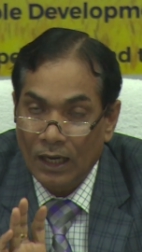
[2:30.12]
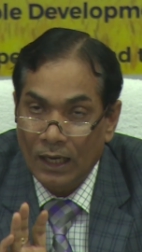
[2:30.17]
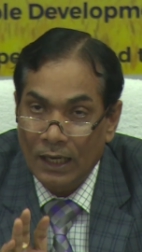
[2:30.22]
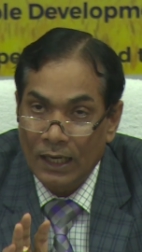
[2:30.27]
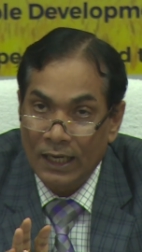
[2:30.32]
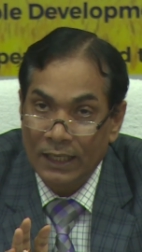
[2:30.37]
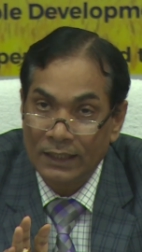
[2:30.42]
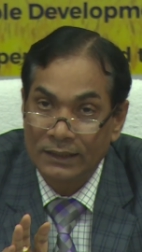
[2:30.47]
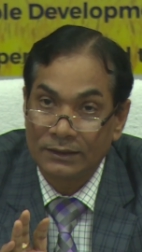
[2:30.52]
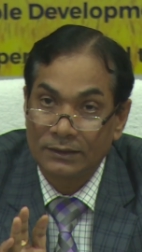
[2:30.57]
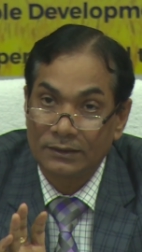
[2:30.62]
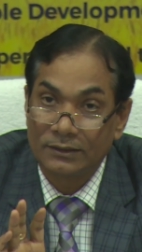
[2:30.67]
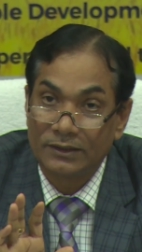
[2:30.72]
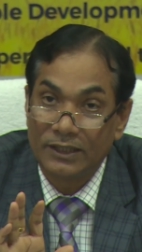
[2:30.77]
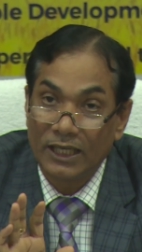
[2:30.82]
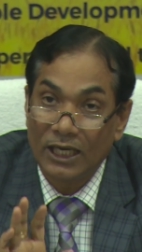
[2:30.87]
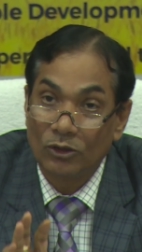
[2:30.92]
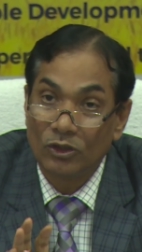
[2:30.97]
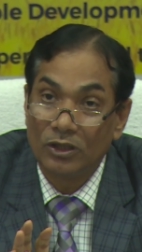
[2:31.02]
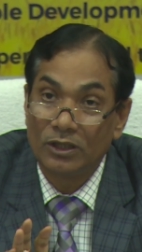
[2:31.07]
and
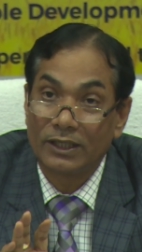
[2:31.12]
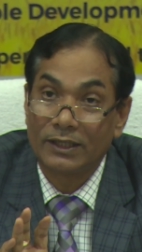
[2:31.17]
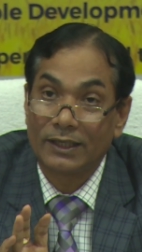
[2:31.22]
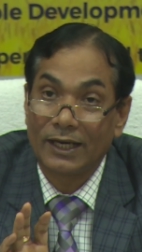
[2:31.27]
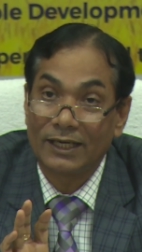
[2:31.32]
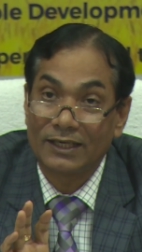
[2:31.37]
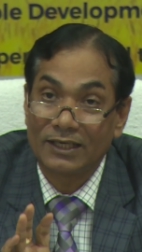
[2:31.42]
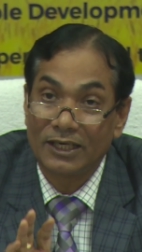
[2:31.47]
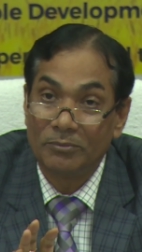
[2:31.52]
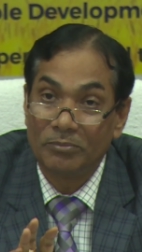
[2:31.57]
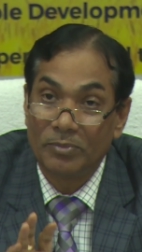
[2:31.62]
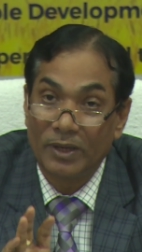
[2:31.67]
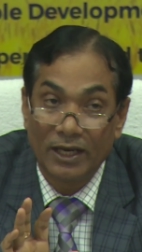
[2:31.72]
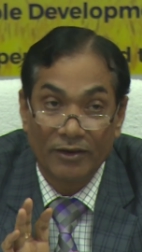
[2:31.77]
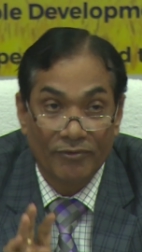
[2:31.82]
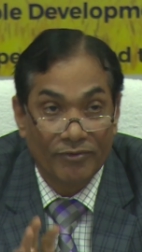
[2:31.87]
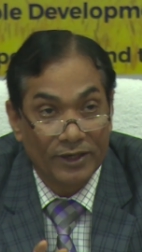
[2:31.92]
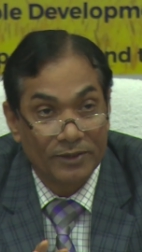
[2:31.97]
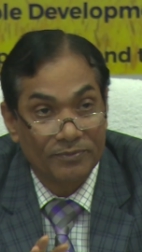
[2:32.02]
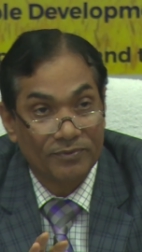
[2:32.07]
they will greatly
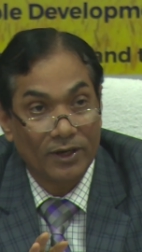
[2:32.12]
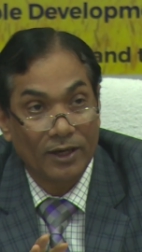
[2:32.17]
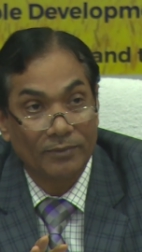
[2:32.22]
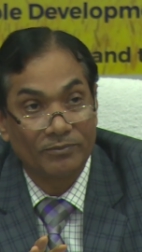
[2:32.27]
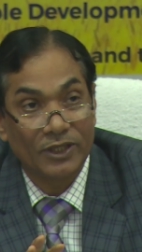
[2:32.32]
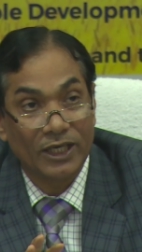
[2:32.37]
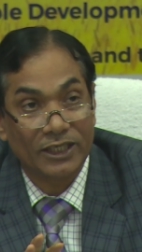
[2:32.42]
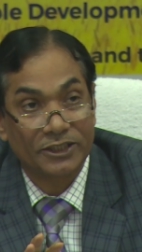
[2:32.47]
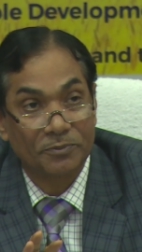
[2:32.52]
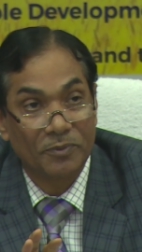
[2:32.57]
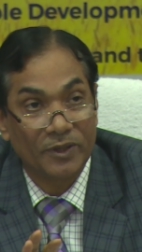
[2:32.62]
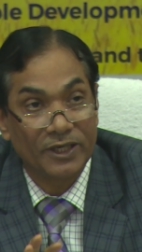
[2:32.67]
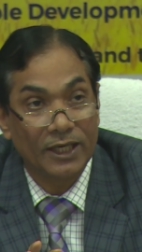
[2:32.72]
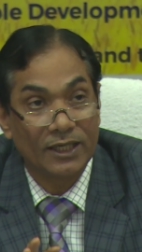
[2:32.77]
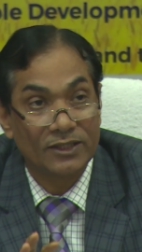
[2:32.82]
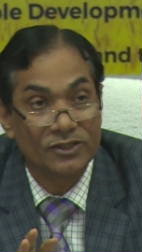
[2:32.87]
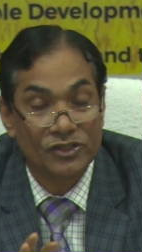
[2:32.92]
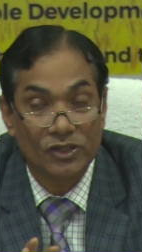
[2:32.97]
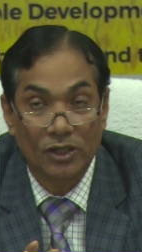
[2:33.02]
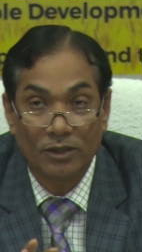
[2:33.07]
benefit from the
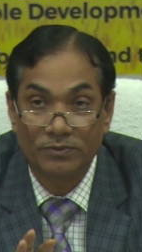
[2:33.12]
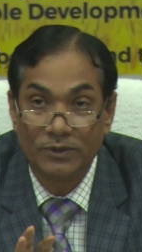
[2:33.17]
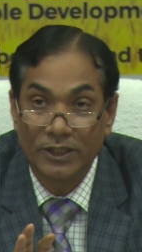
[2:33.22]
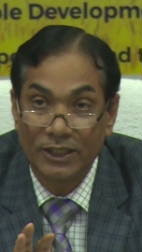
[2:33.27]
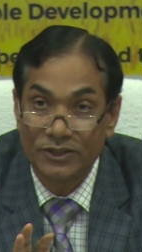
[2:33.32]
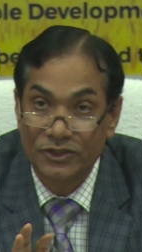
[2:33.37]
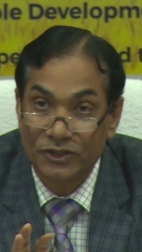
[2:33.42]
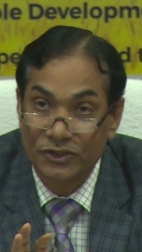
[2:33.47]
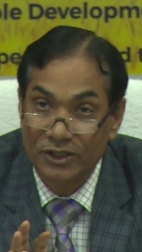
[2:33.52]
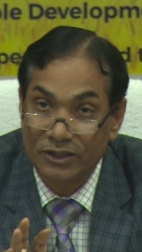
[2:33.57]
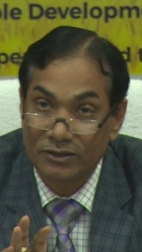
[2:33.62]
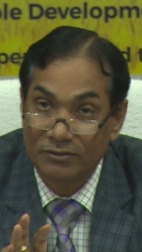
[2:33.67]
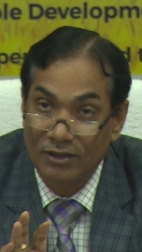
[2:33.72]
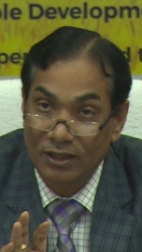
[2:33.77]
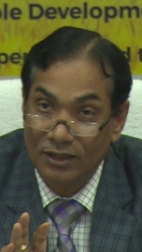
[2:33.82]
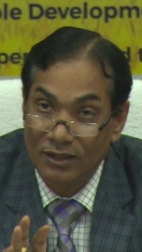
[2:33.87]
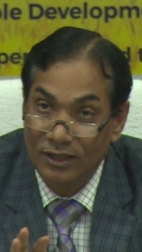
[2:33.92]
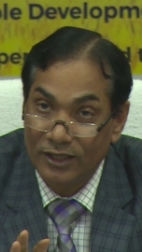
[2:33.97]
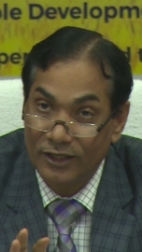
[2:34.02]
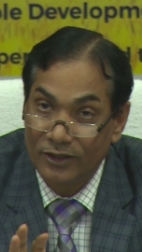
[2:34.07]
experience of these
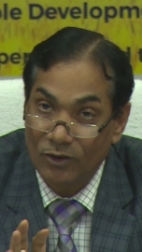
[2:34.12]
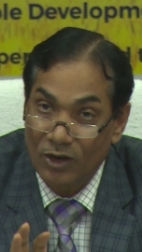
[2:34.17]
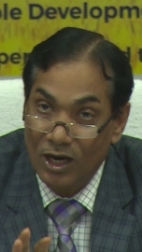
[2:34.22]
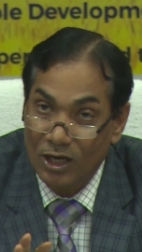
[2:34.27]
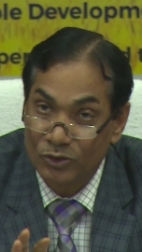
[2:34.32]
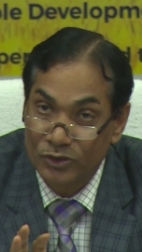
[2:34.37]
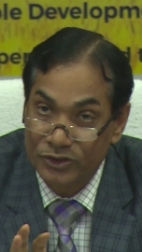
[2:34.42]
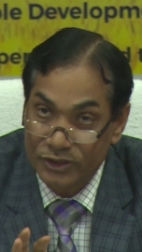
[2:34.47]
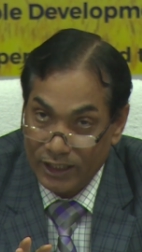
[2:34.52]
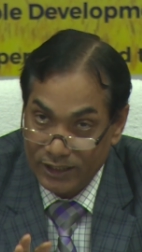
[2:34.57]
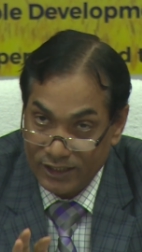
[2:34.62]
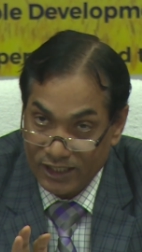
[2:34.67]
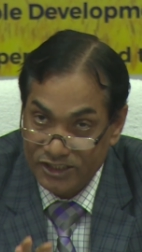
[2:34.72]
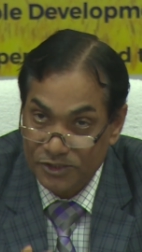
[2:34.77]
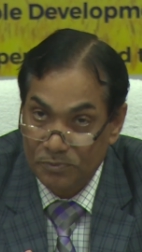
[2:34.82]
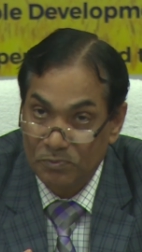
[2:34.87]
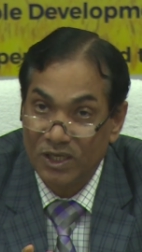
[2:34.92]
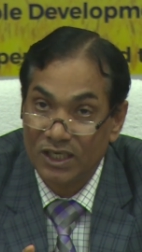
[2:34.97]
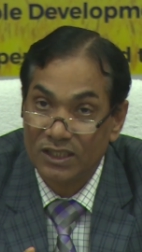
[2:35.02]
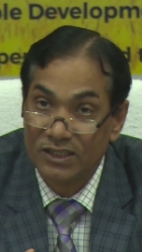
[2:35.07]
uh, you know outside
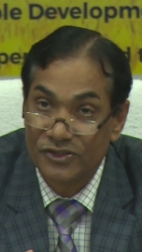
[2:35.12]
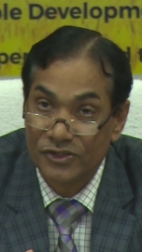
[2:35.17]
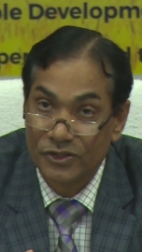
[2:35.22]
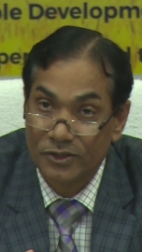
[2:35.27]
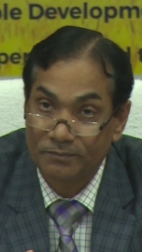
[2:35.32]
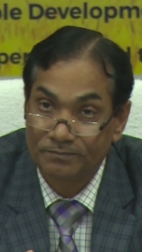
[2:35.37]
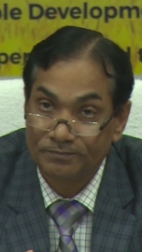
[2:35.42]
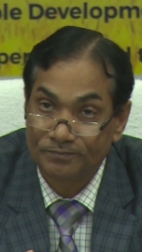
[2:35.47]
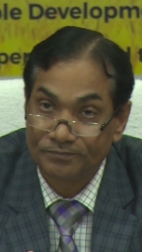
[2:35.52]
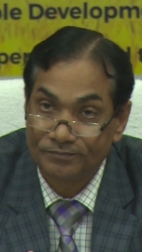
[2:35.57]
experts